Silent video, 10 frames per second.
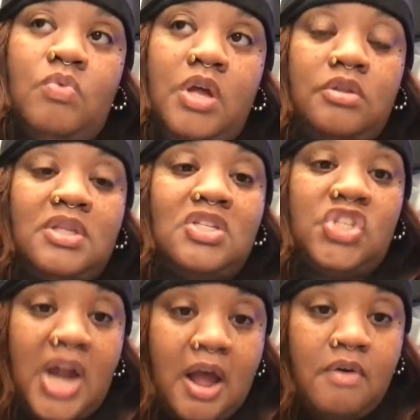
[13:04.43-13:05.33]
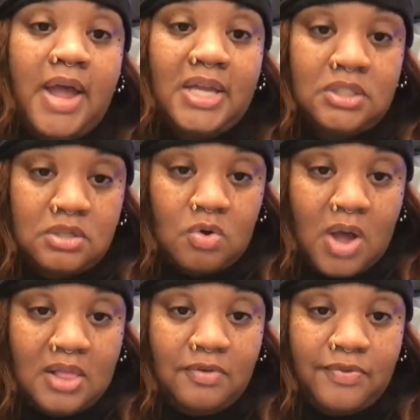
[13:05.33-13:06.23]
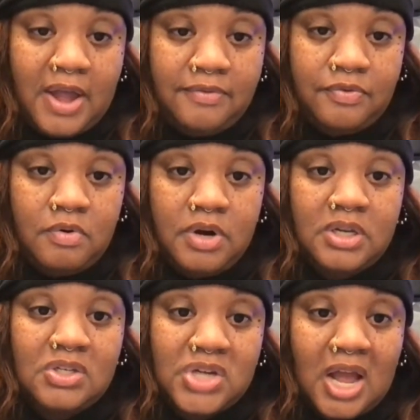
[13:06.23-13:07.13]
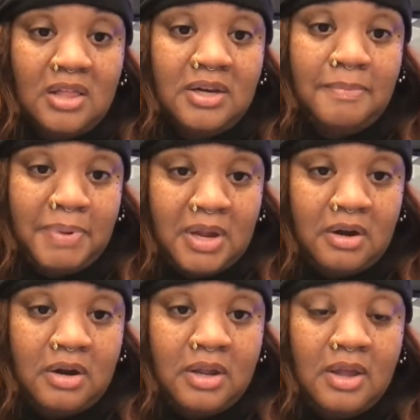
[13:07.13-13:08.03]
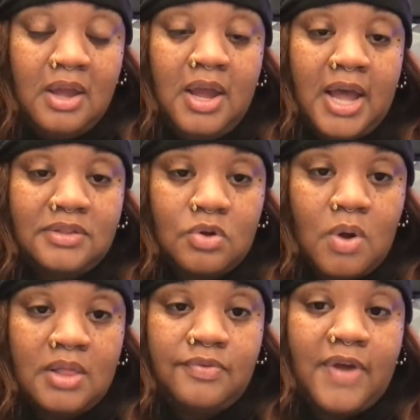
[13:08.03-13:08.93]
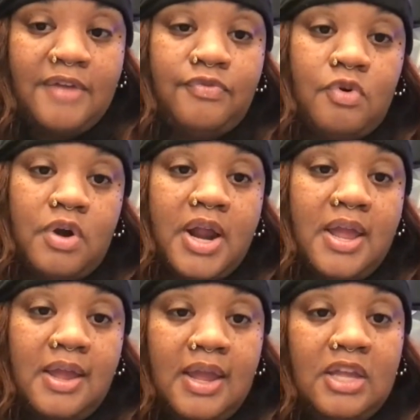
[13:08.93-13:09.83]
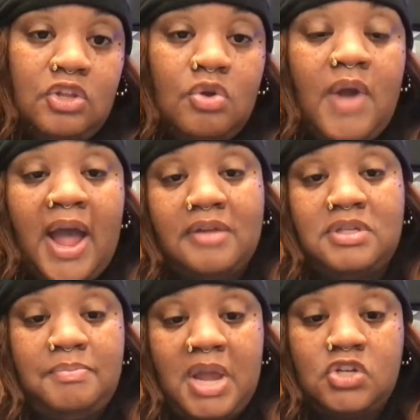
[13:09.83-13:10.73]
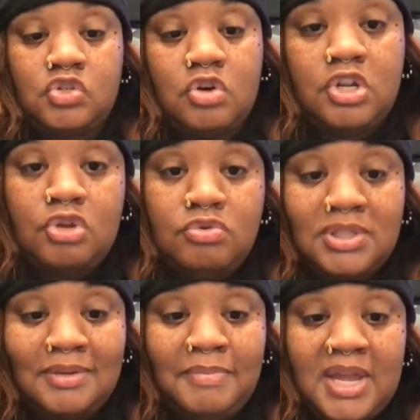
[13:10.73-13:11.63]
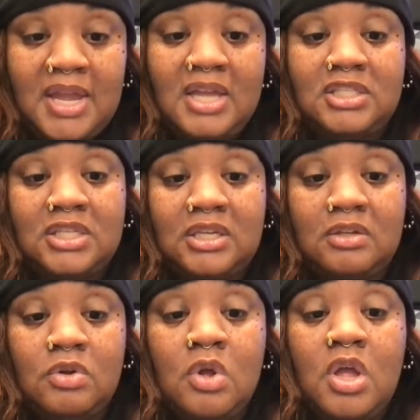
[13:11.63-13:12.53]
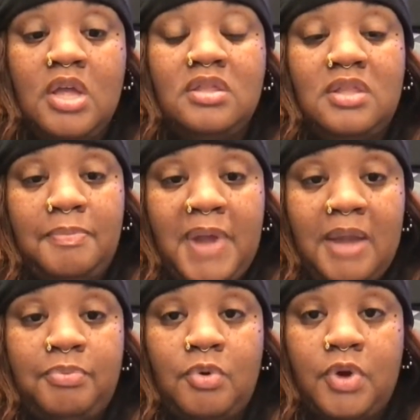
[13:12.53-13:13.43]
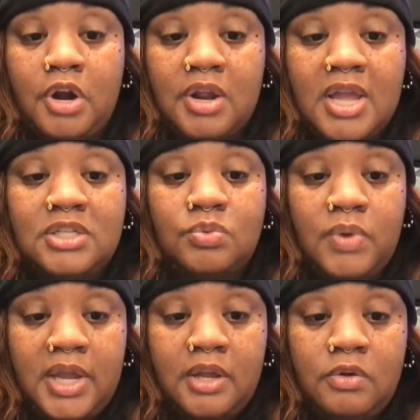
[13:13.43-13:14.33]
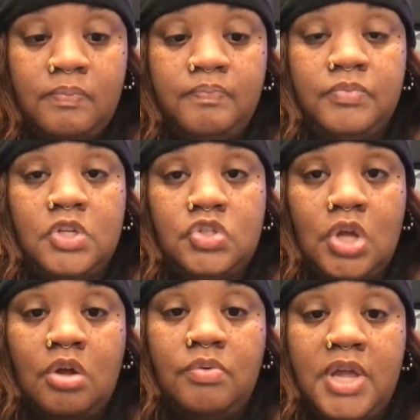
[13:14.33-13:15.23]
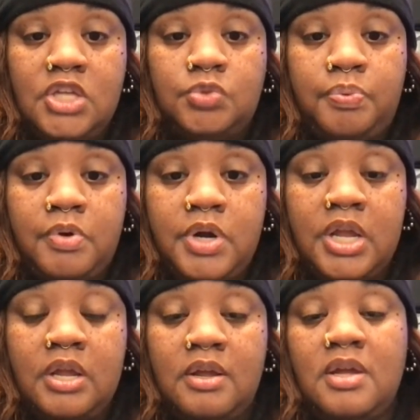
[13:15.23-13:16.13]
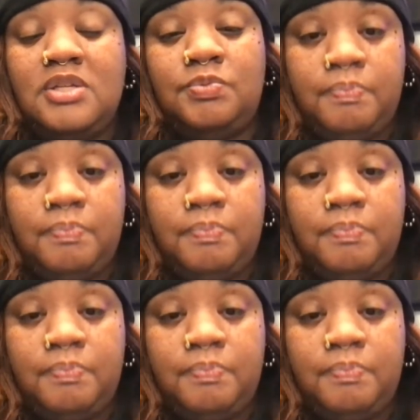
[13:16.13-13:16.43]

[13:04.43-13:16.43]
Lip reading: well, the child has to qualify for it. The child and the parent have to qualify for it, and you have to make sure you submit into the paperwork as well. So it's pretty